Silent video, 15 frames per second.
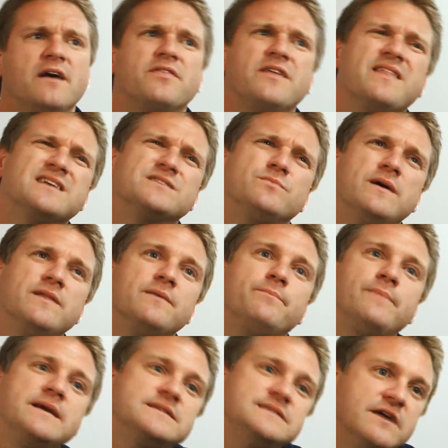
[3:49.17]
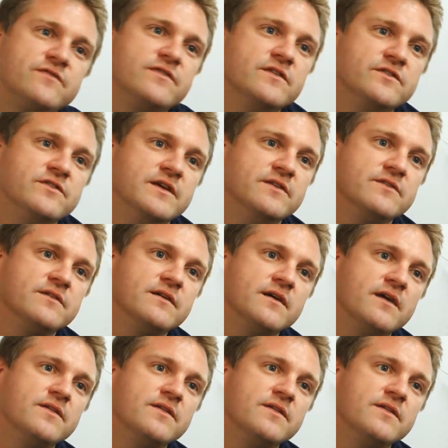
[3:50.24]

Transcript: I think that's where the big difference is.